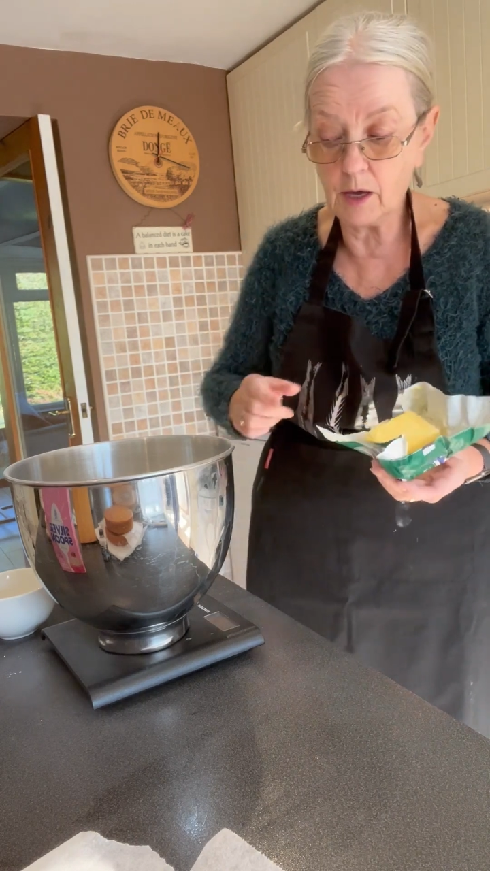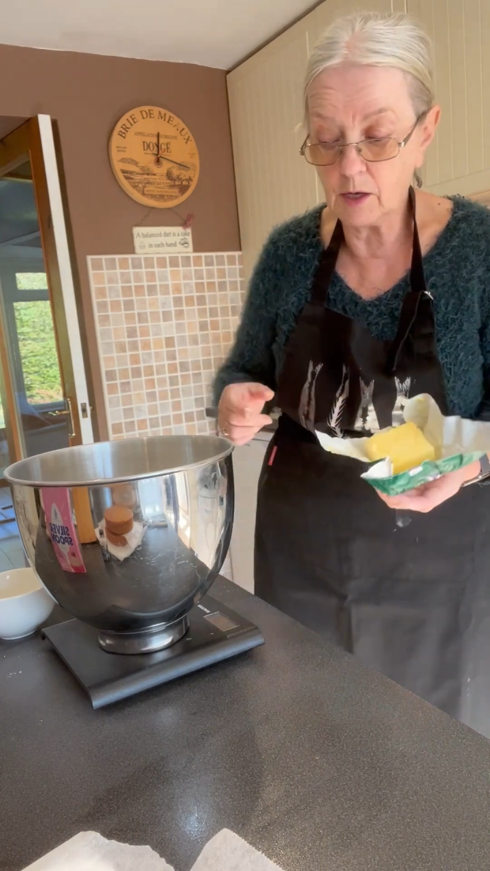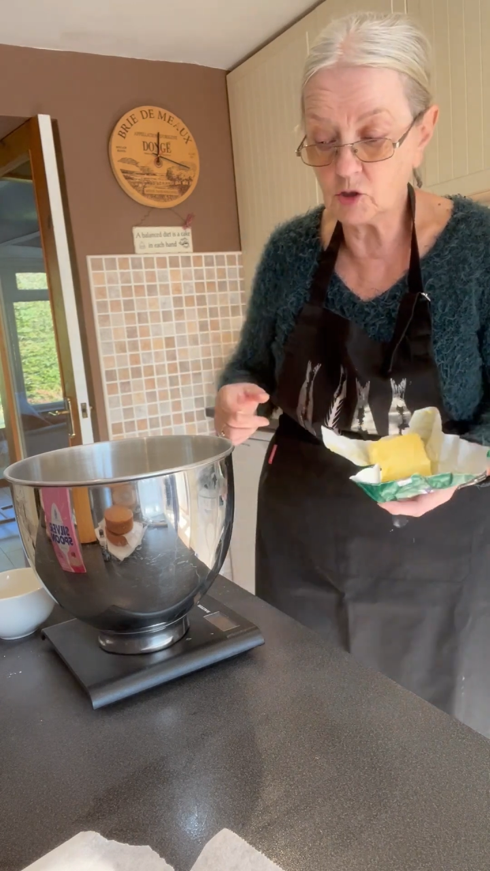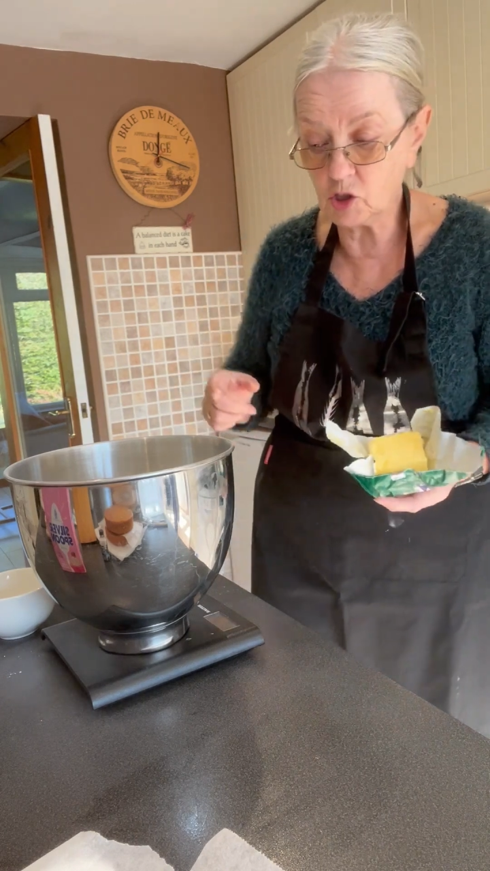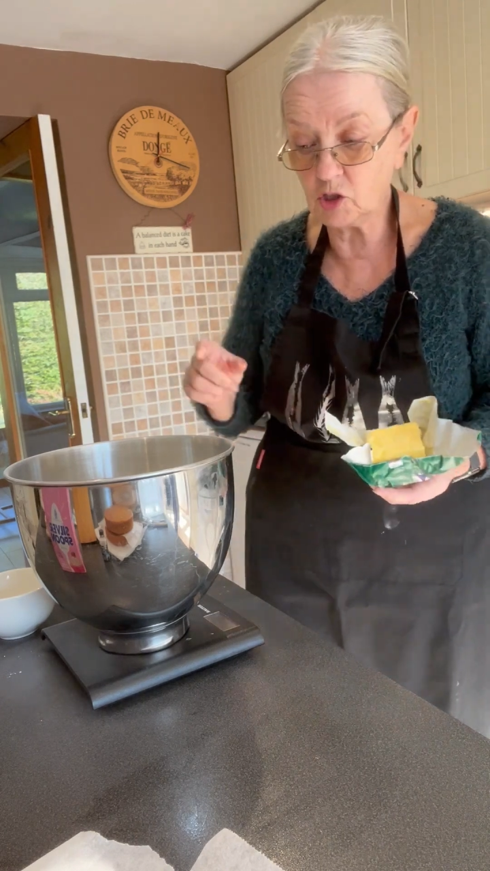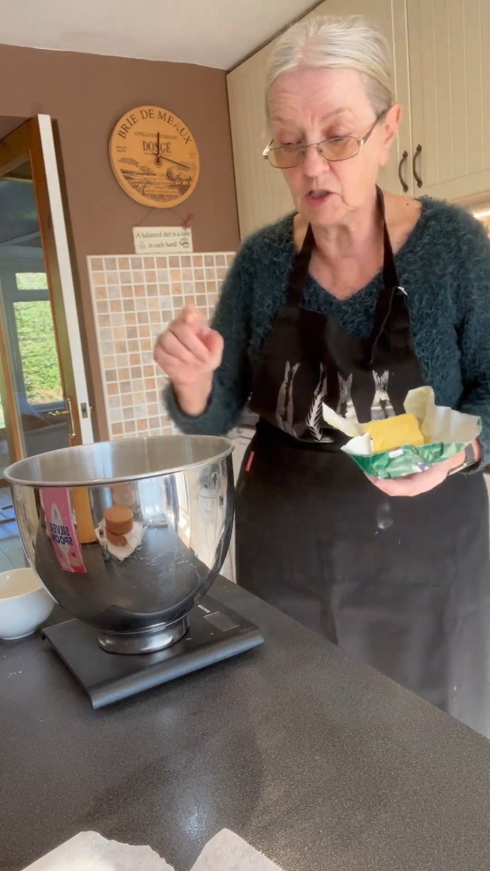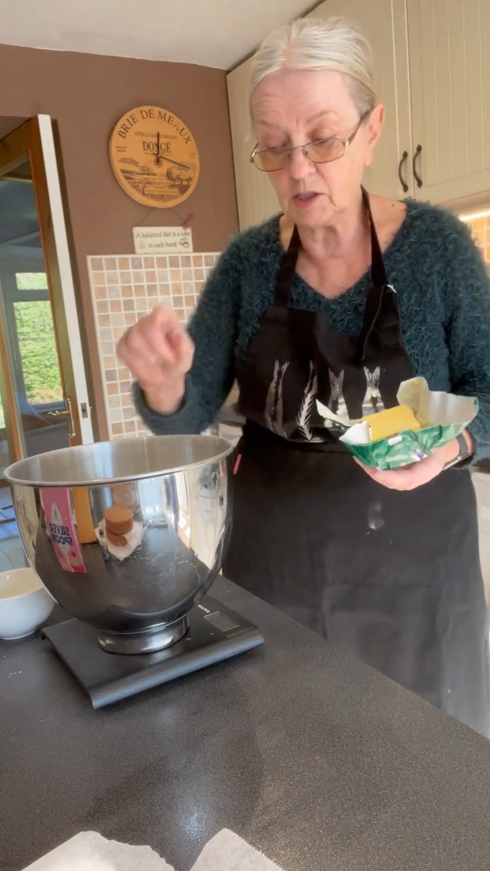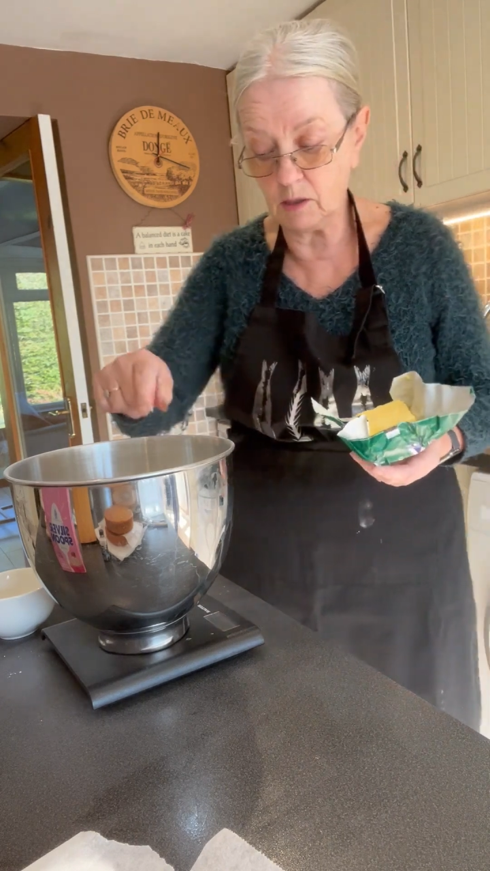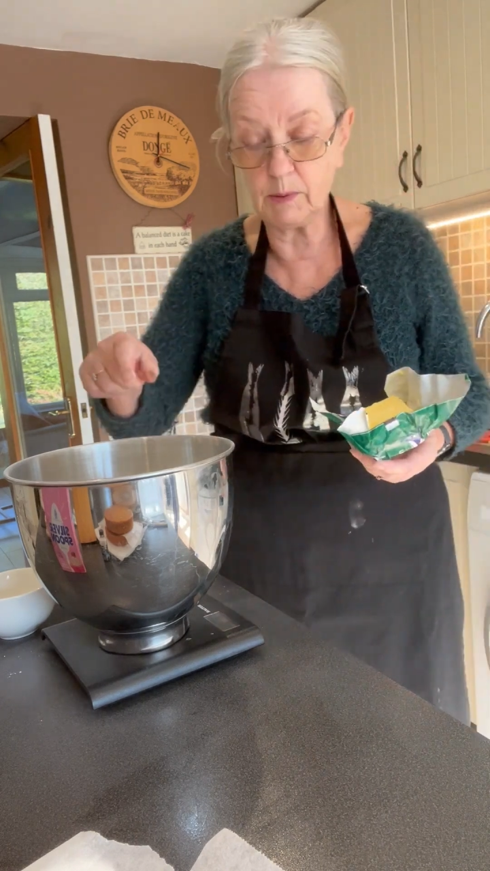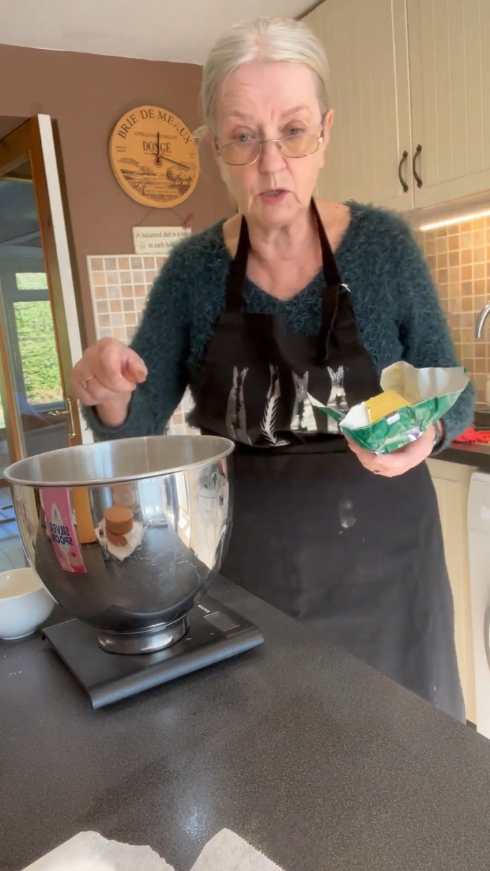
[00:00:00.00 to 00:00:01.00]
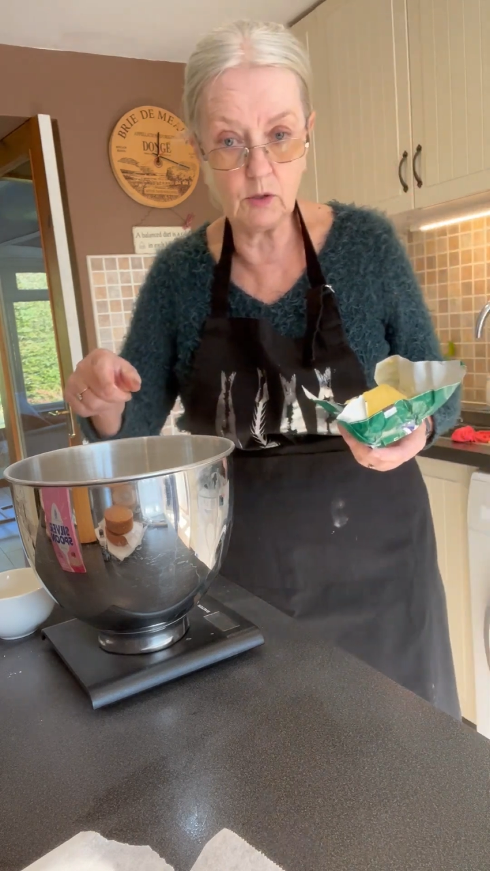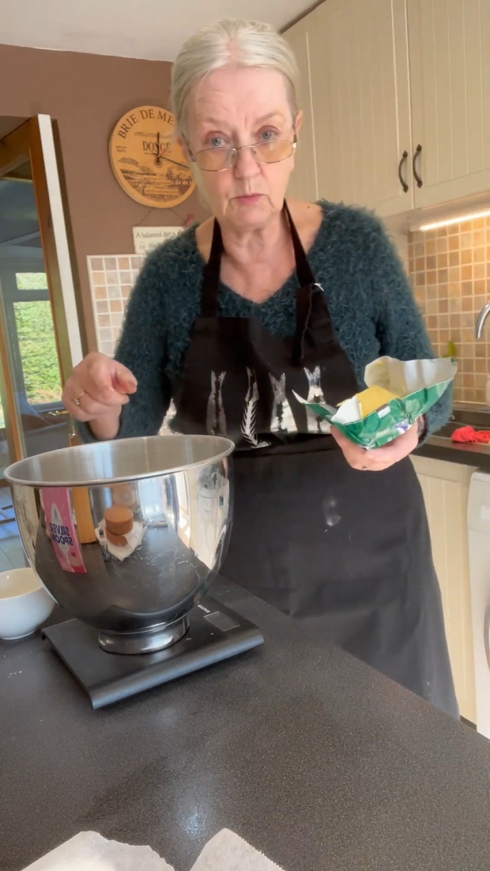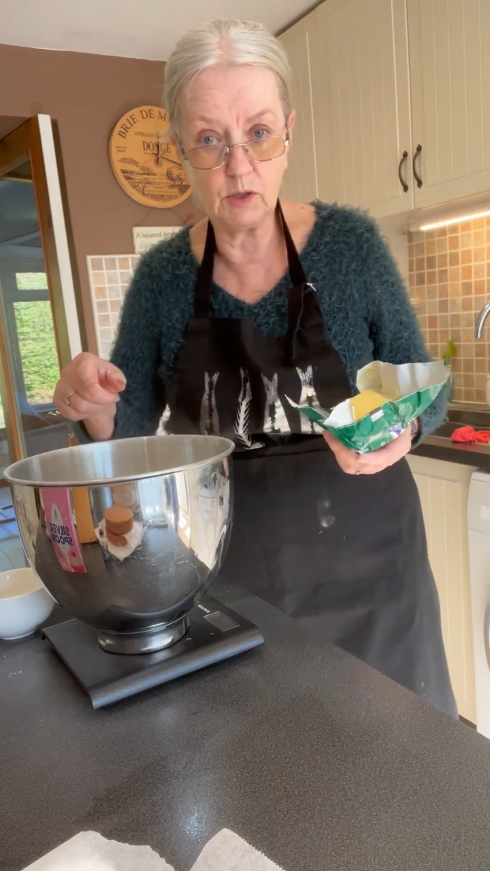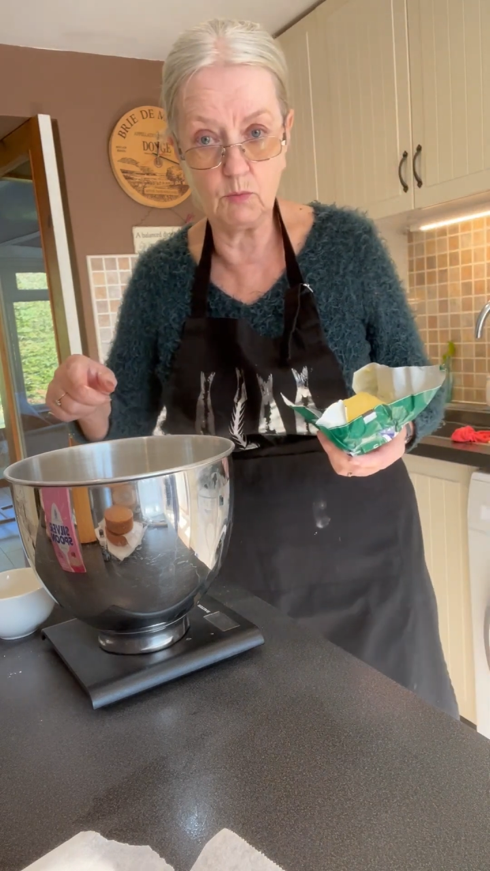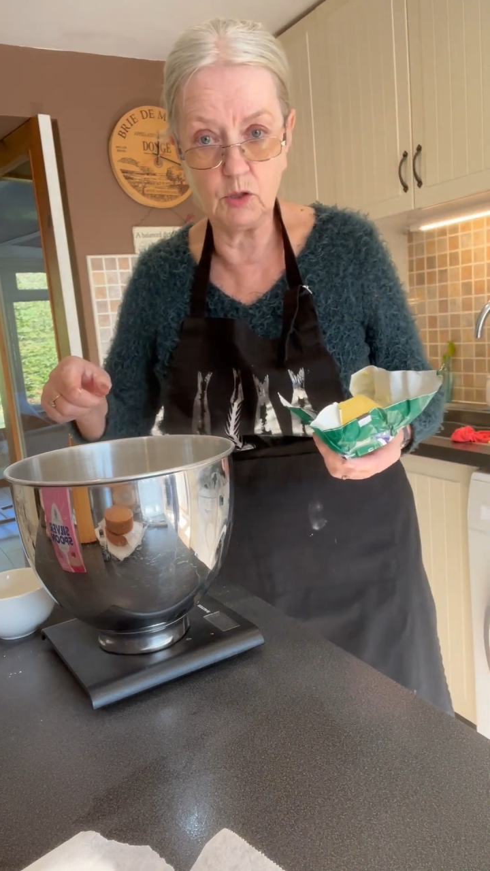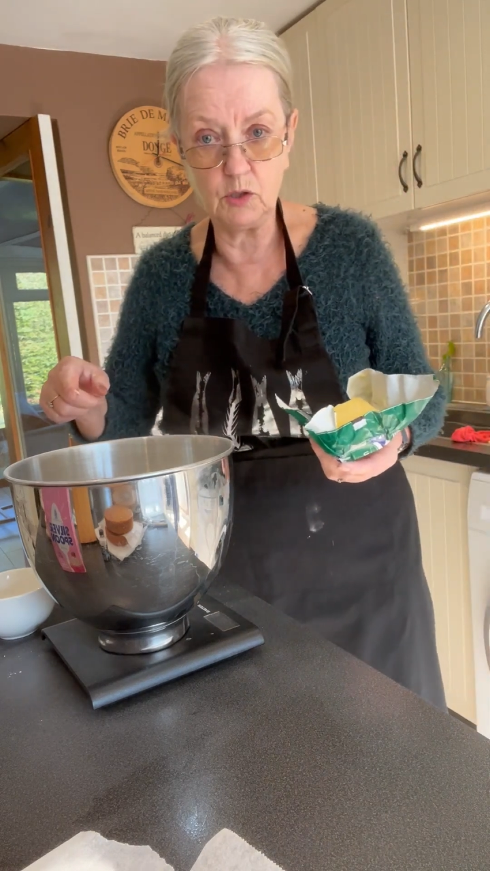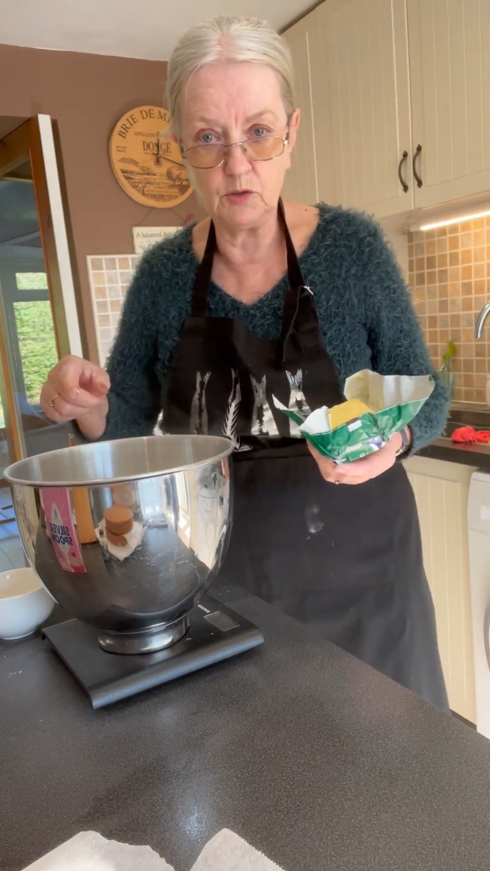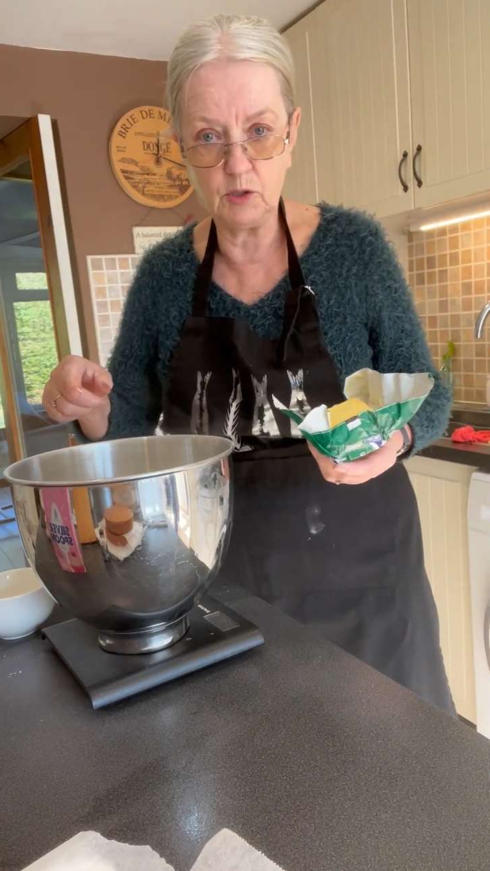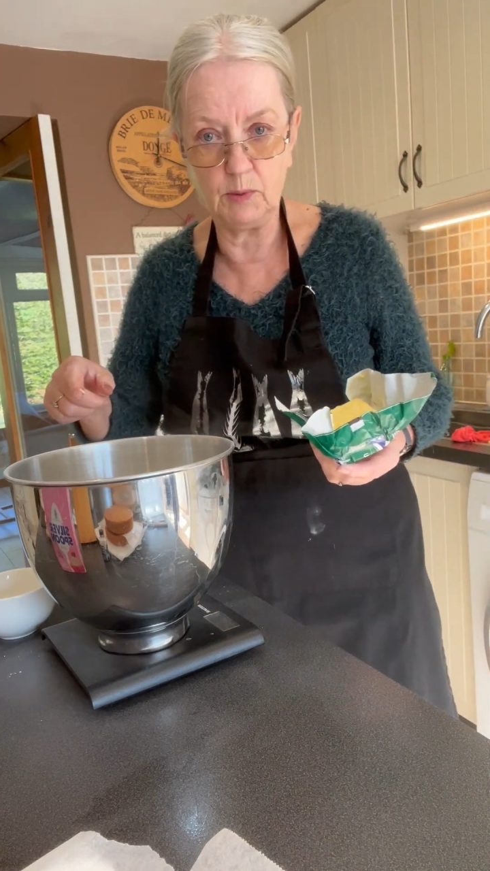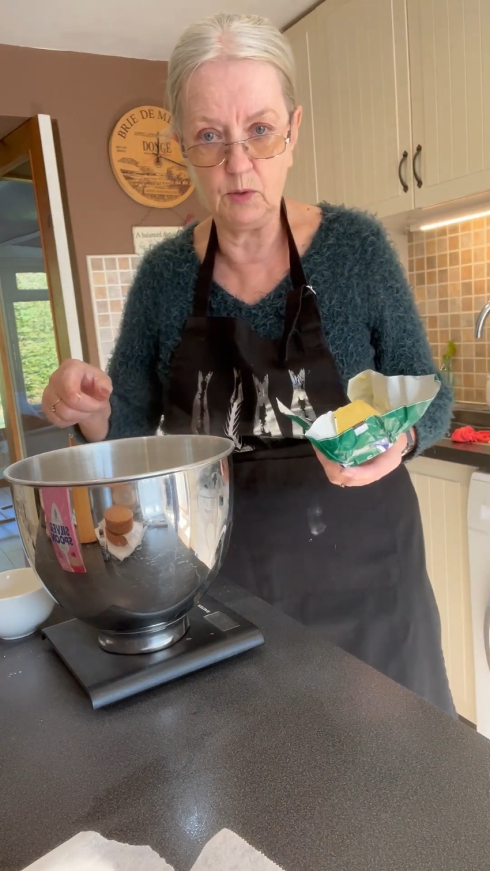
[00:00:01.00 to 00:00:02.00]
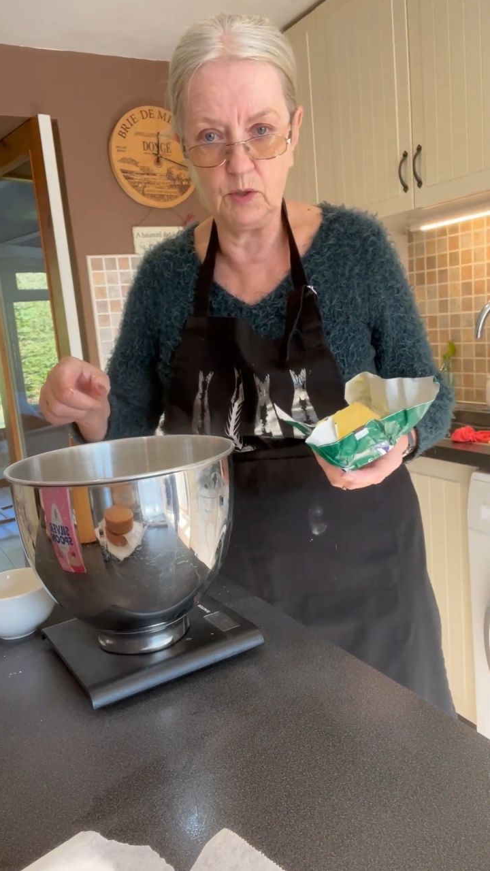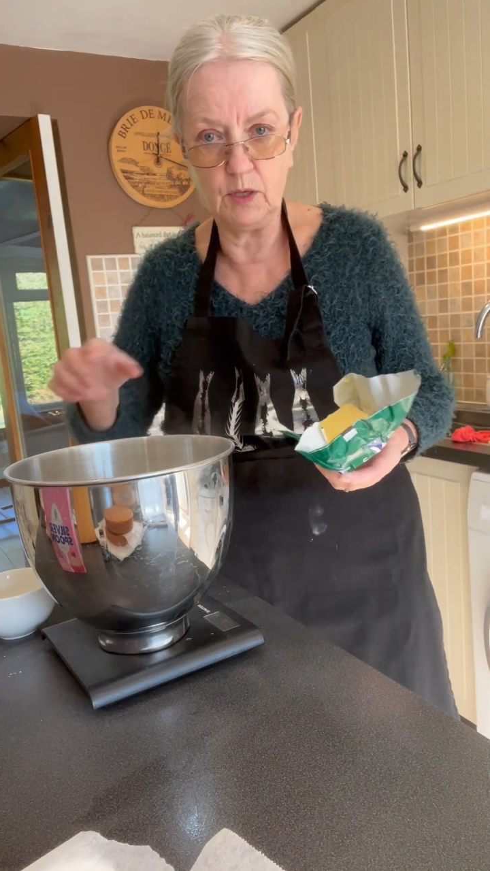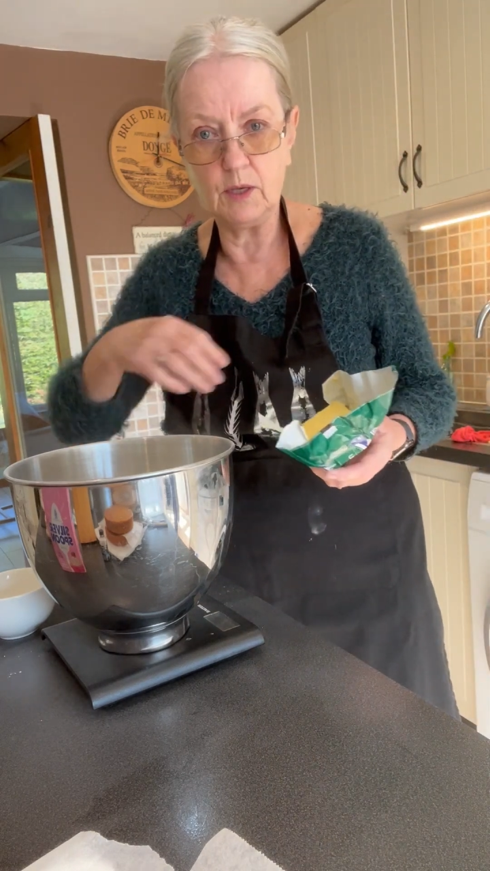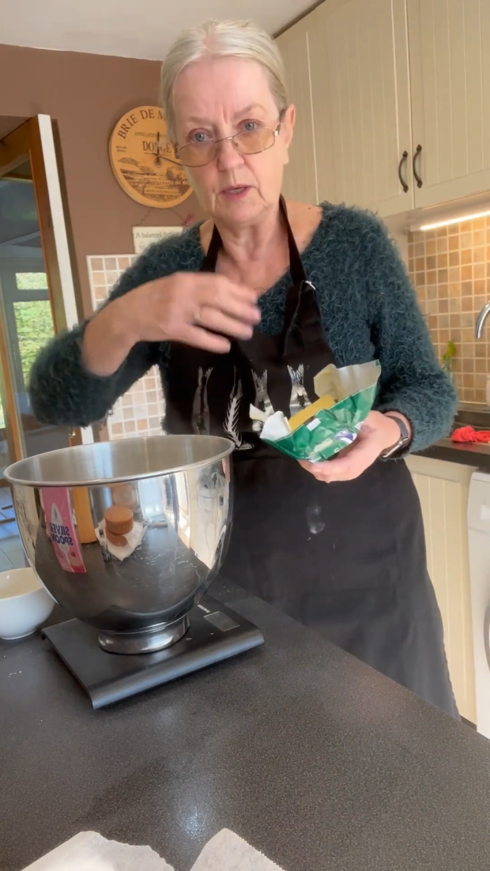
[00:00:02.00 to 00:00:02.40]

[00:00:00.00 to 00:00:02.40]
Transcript: just in the bowl with a wooden spoon